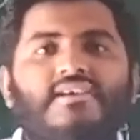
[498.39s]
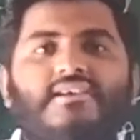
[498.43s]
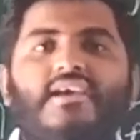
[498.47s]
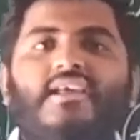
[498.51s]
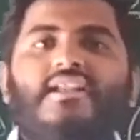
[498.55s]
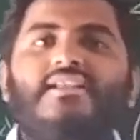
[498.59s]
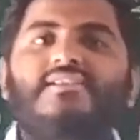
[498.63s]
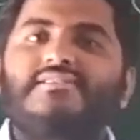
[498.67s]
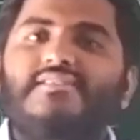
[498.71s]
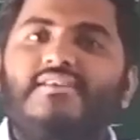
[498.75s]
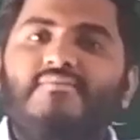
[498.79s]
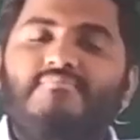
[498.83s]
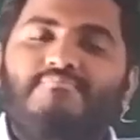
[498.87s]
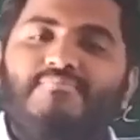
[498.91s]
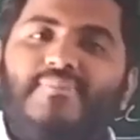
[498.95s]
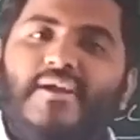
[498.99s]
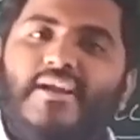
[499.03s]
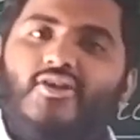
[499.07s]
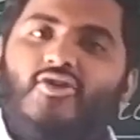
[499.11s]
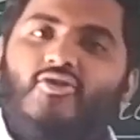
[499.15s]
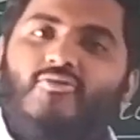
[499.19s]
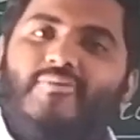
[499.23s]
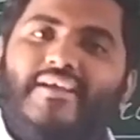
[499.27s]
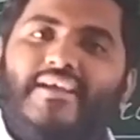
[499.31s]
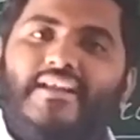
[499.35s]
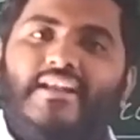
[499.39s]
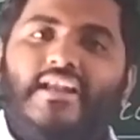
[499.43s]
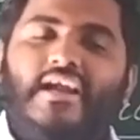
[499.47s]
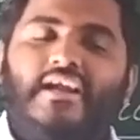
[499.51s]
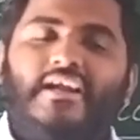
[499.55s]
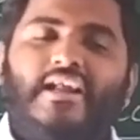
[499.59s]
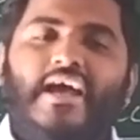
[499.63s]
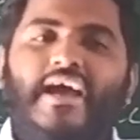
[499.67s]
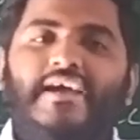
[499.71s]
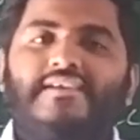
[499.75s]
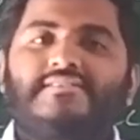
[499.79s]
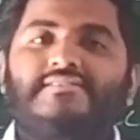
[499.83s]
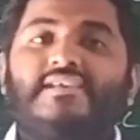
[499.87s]
in a simple cubic
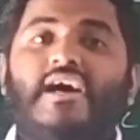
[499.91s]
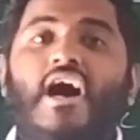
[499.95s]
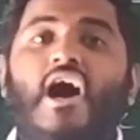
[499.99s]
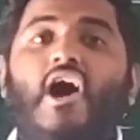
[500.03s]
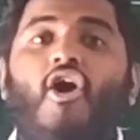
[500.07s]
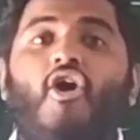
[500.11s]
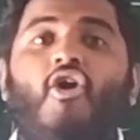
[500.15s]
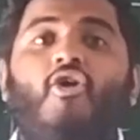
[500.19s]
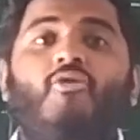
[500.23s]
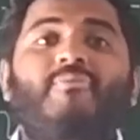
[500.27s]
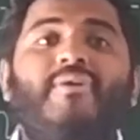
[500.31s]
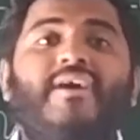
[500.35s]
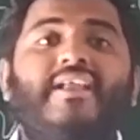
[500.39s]
lattice, how